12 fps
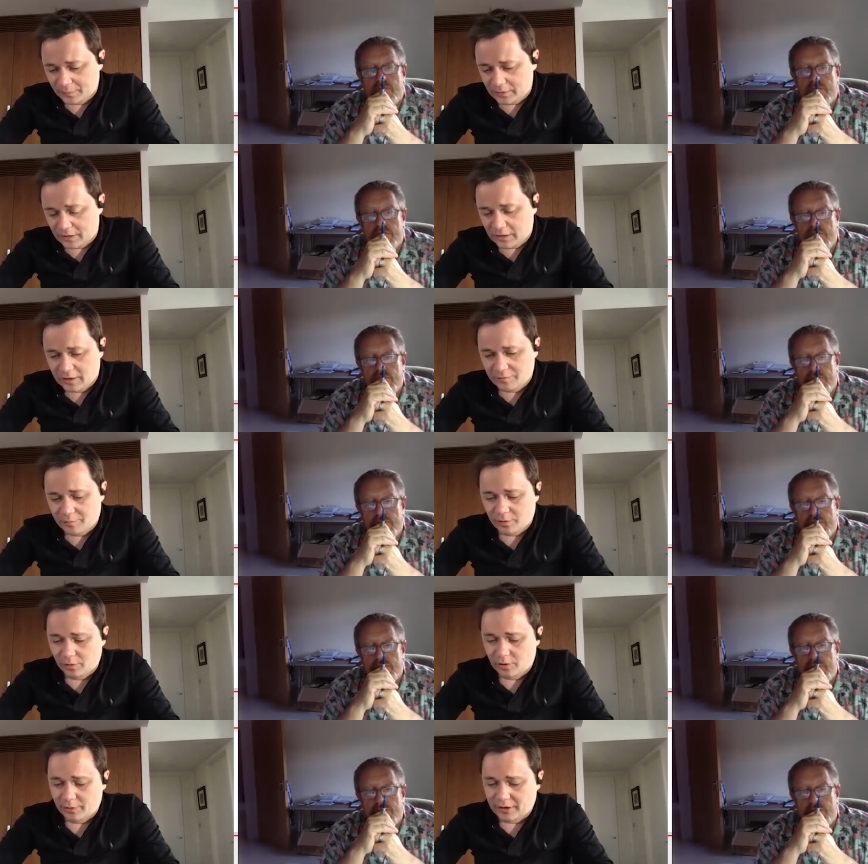Speaker 1: if we're all
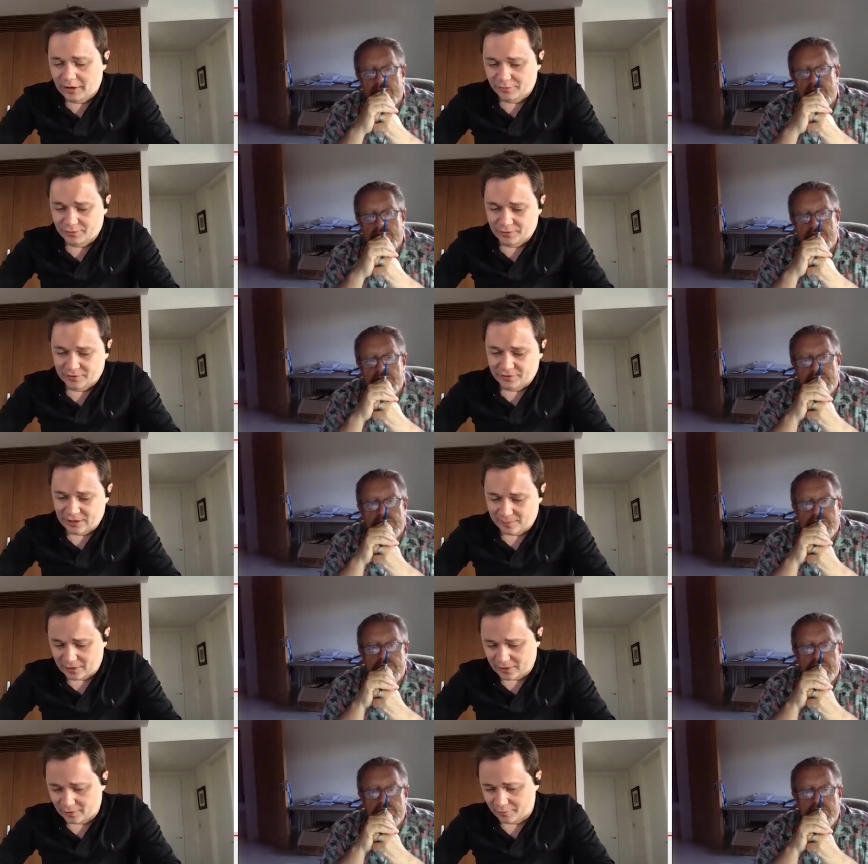going after the same
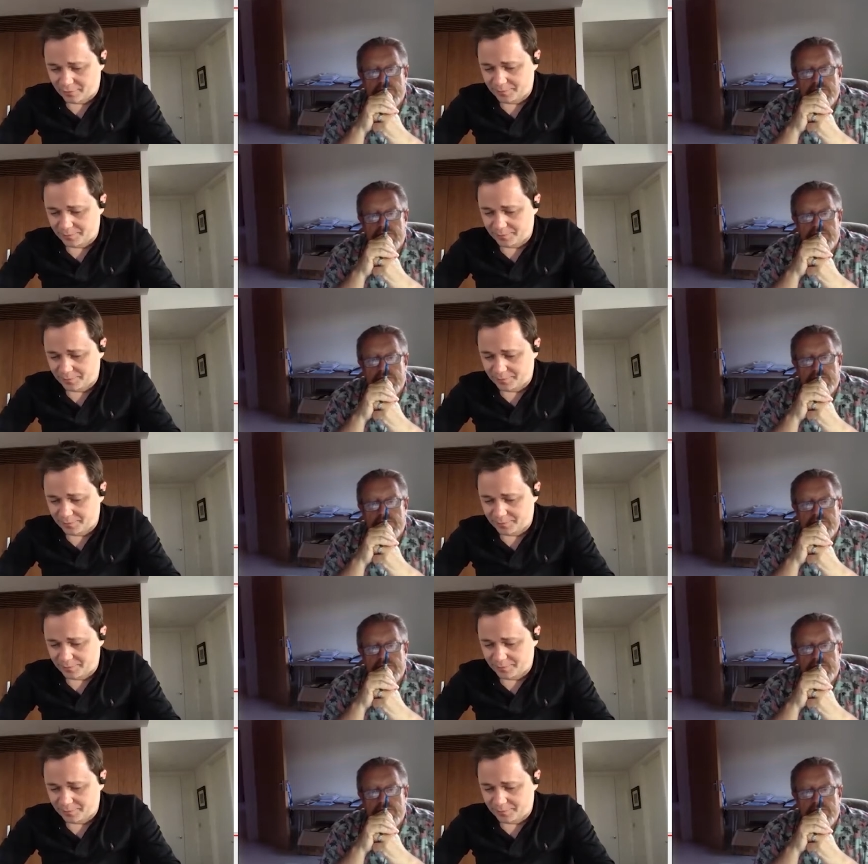kind of